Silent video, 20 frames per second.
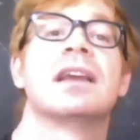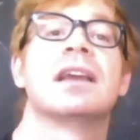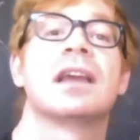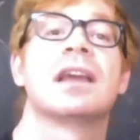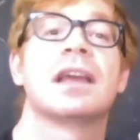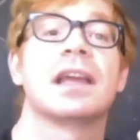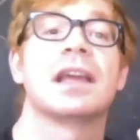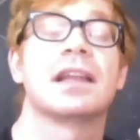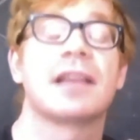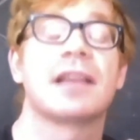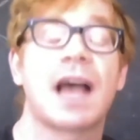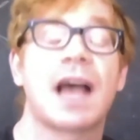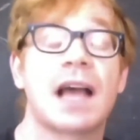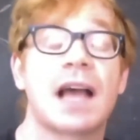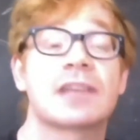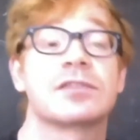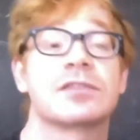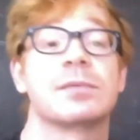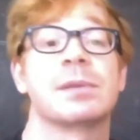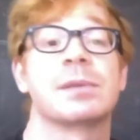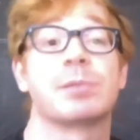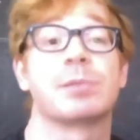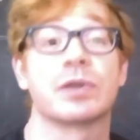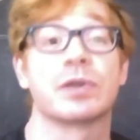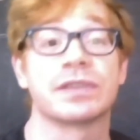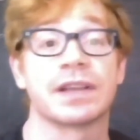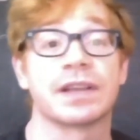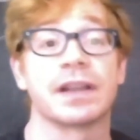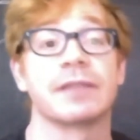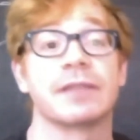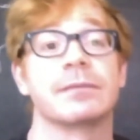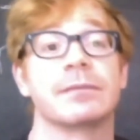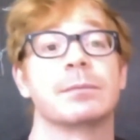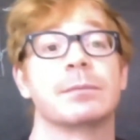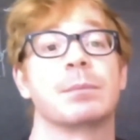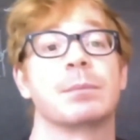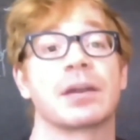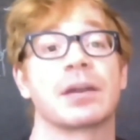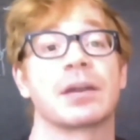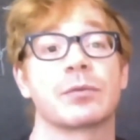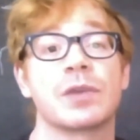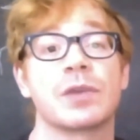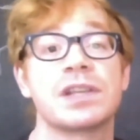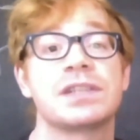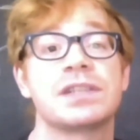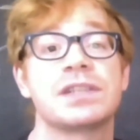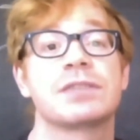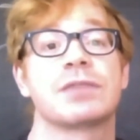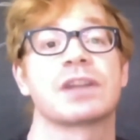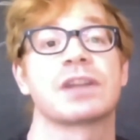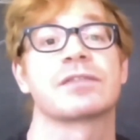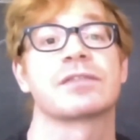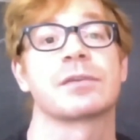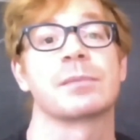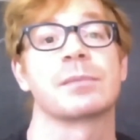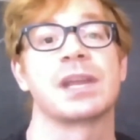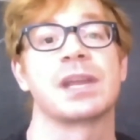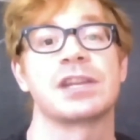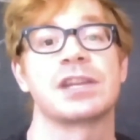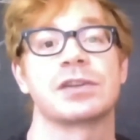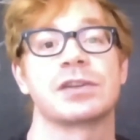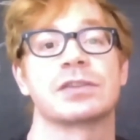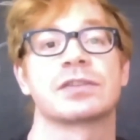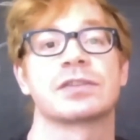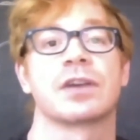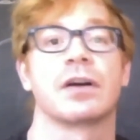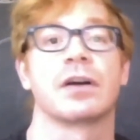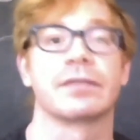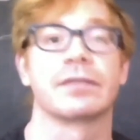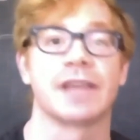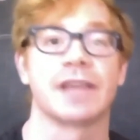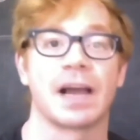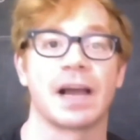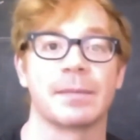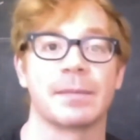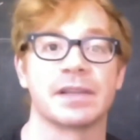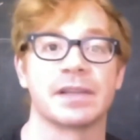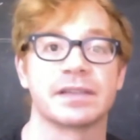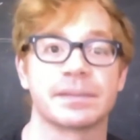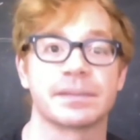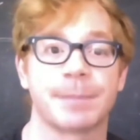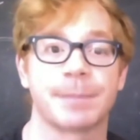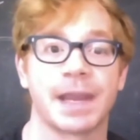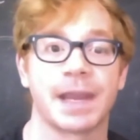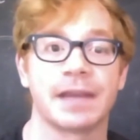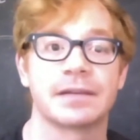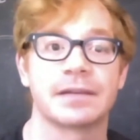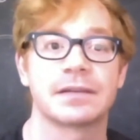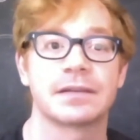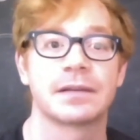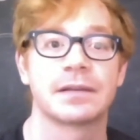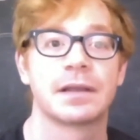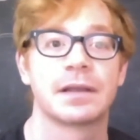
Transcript: it has to be preserved by rigid transformations of the ambient space.